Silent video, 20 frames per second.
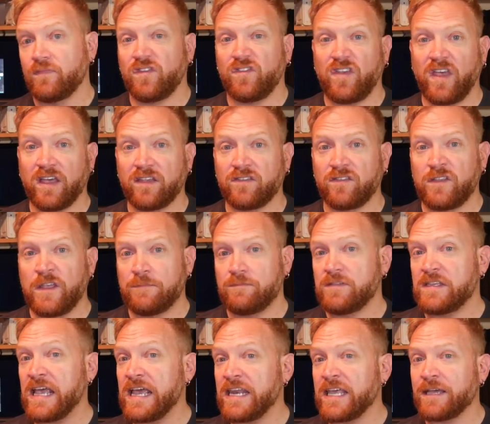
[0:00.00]
sex,
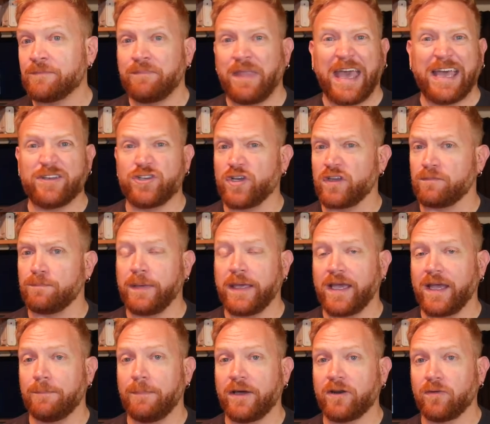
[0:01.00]
dating, and just
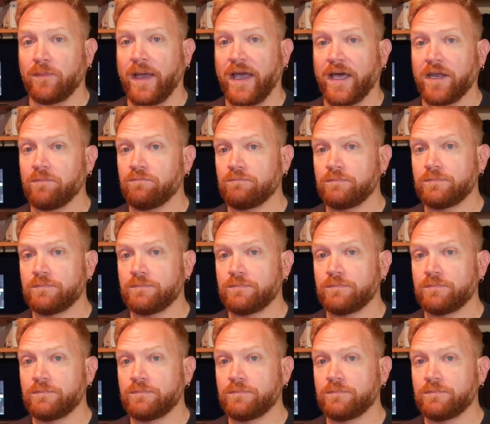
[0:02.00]
being a better man.